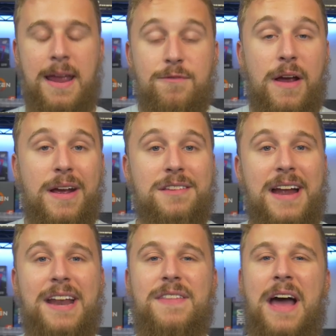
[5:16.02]
I am very
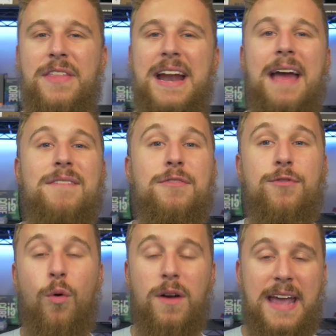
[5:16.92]
excited now that I have a
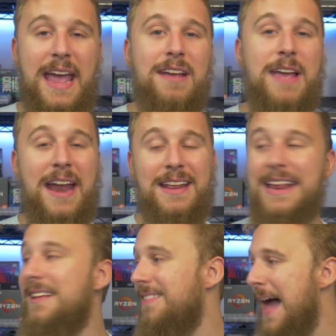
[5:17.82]
four K
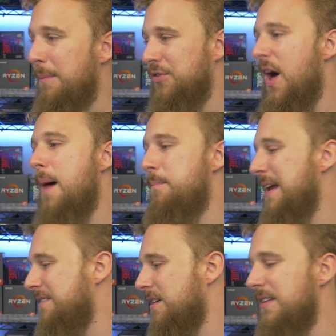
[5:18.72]
editing laptop,
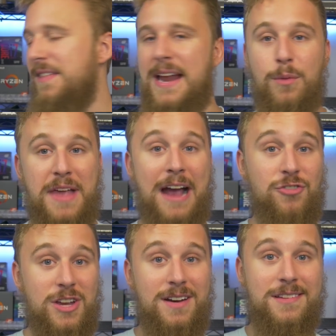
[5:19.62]
basically, that I was
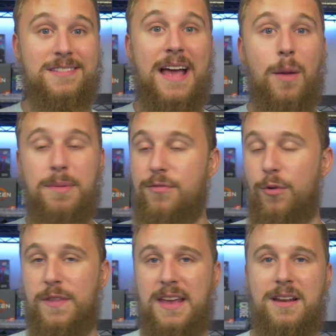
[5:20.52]
actually gonna sell
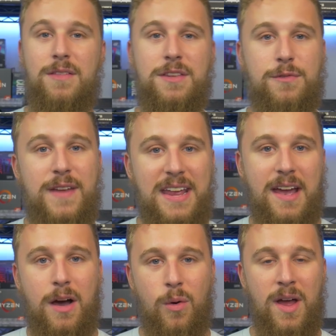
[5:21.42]
before the end of this
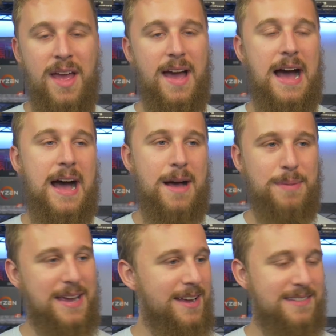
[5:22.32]
video, uh,
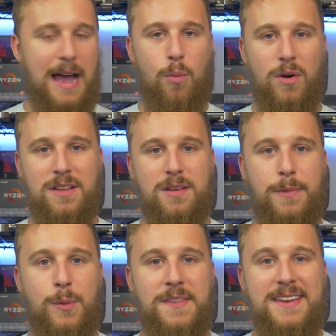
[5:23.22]
because I wanted
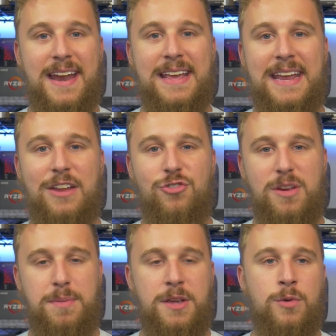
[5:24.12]
something with a dedicated
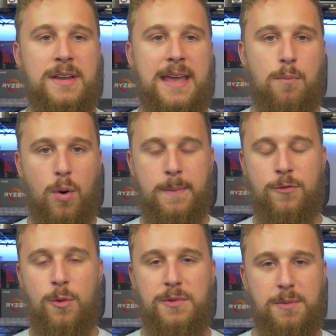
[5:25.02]
G P U to get more
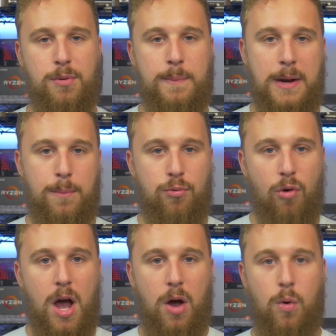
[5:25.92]
performance in Premiere
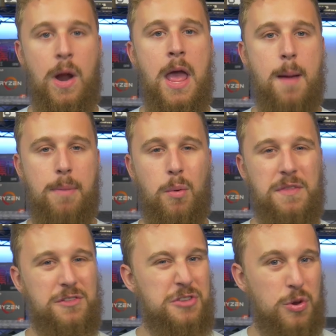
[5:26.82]
Pro. But with
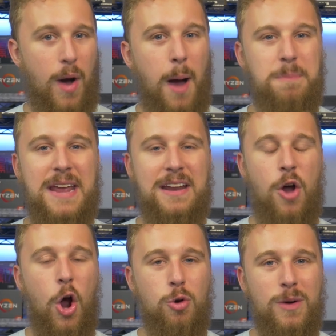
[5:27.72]
this new update and
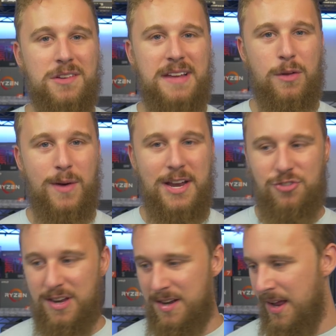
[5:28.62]
hardware
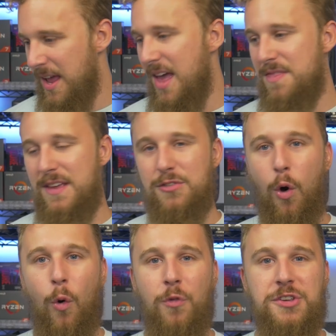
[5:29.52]
acceleration, these
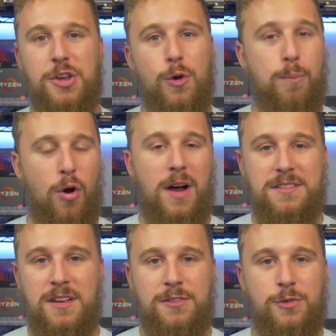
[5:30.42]
old U
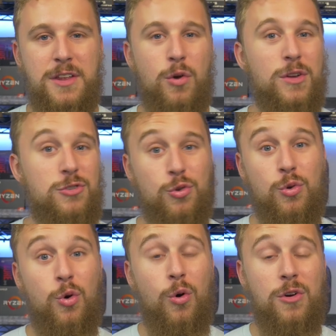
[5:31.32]
processors that are only dual
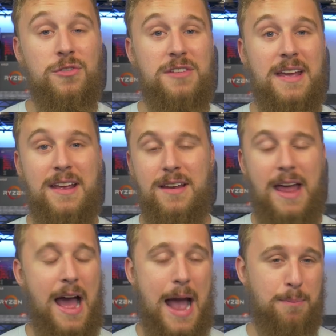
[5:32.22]
cores and
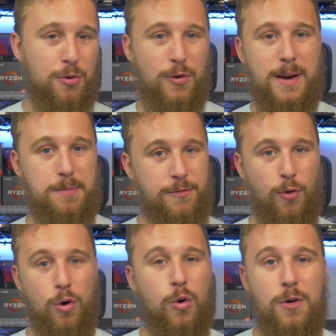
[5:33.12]
hyper-thread up to
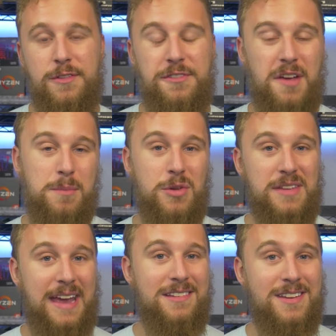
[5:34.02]
four cores in some use
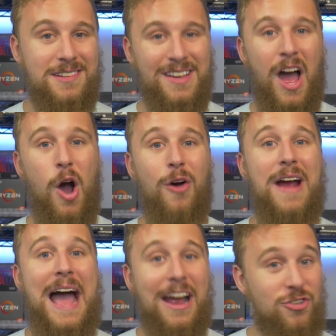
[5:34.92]
cases are
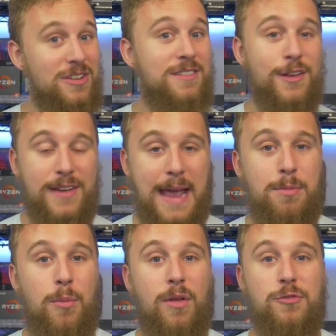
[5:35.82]
actually still
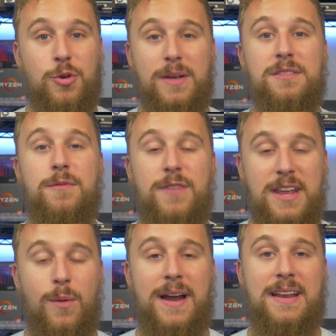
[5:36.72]
capable of doing some
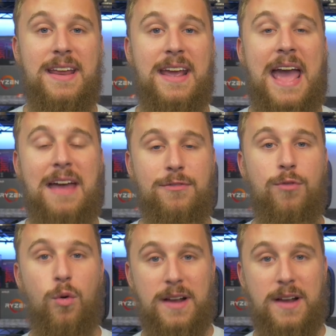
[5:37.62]
video editing at four